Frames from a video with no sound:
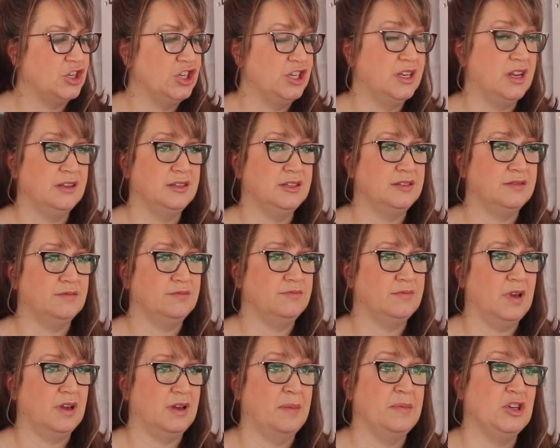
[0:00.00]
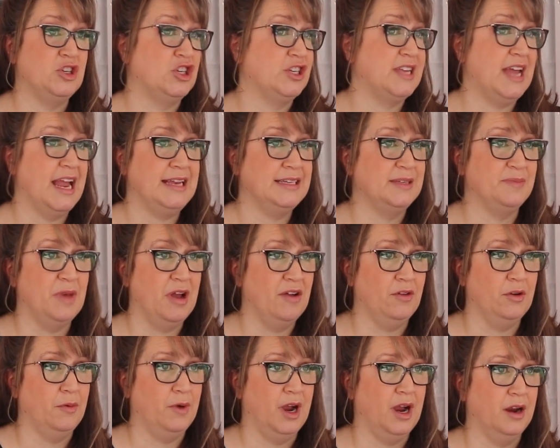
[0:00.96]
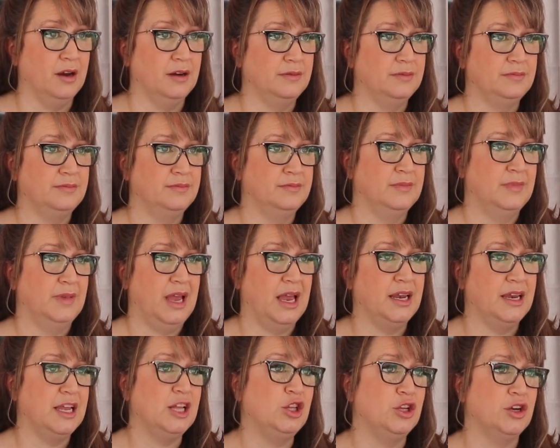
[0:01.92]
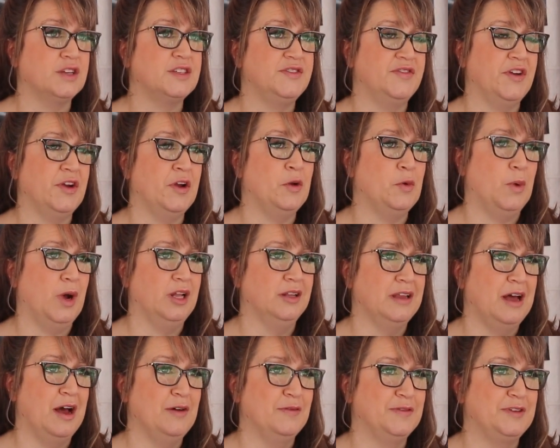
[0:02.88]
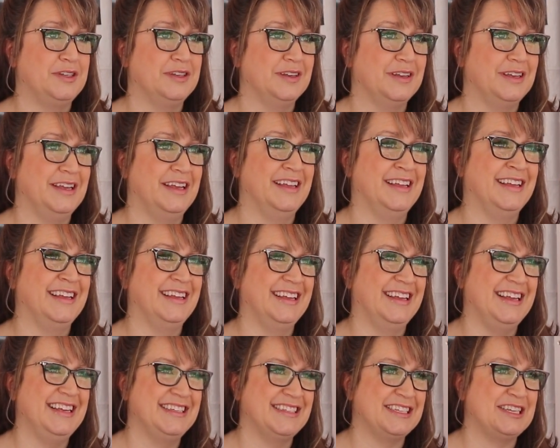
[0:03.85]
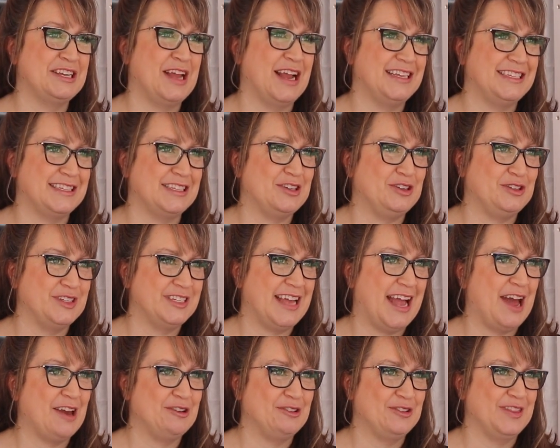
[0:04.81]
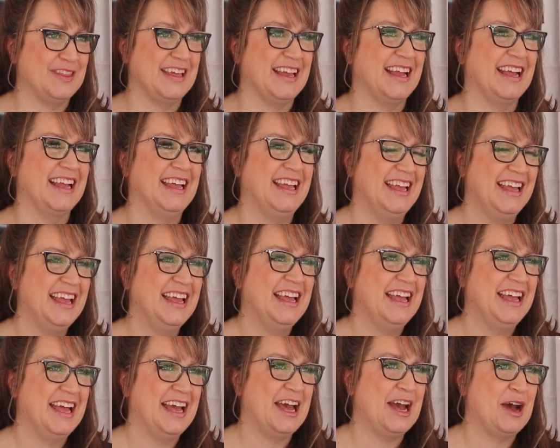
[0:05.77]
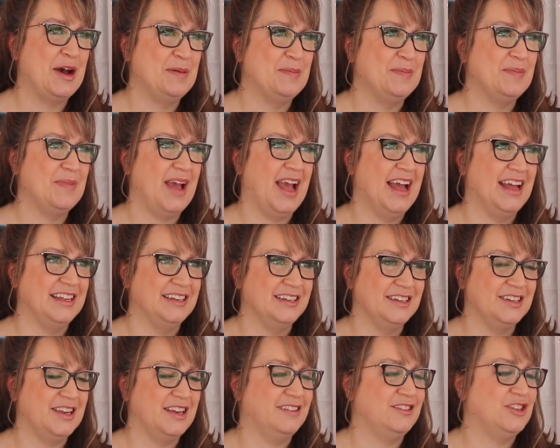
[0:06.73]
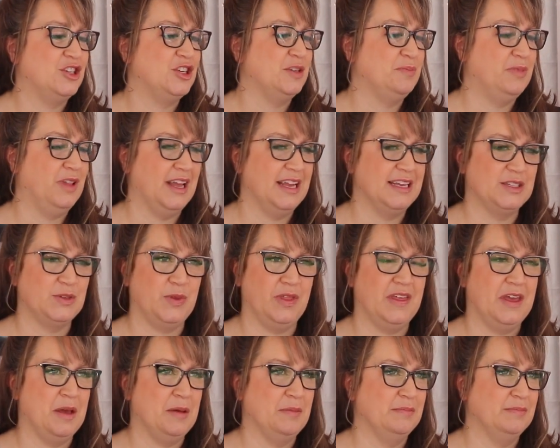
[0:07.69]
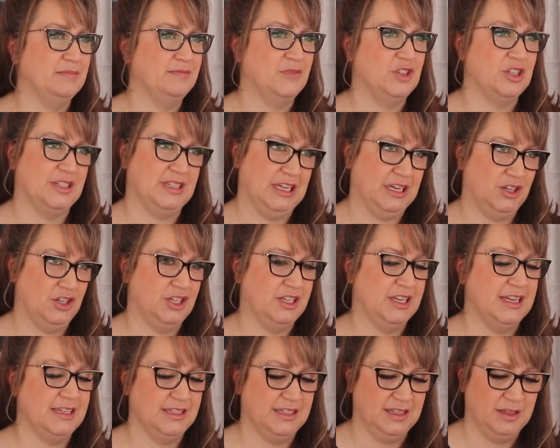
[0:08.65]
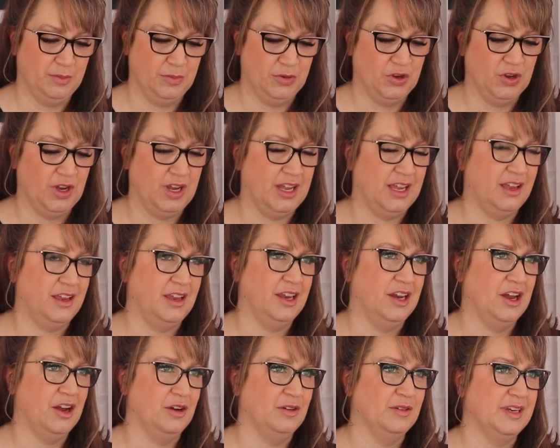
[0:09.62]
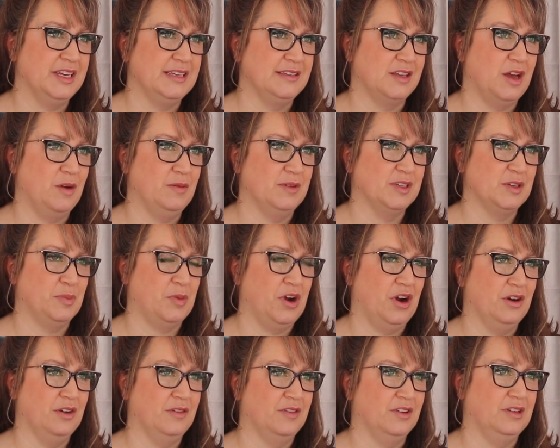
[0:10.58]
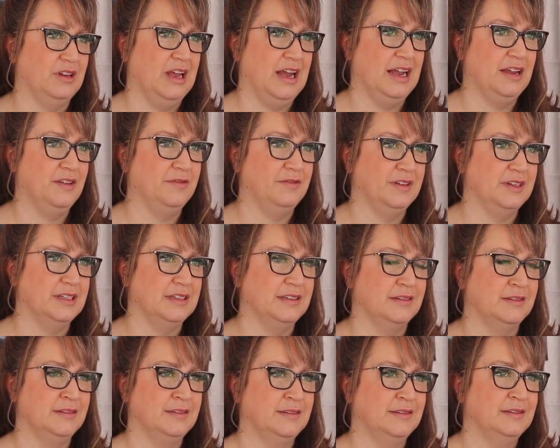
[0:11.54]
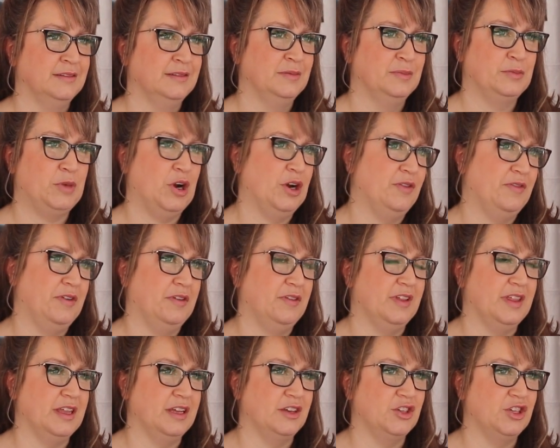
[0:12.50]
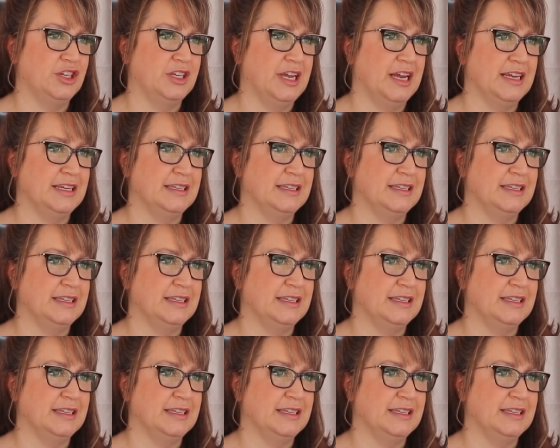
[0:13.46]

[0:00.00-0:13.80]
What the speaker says: she takes him everywhere, and he looks very well loved. He's a nice little tattered thing, and she plays with him just like she does in the book. You know, he's always a part of her life and part of everything she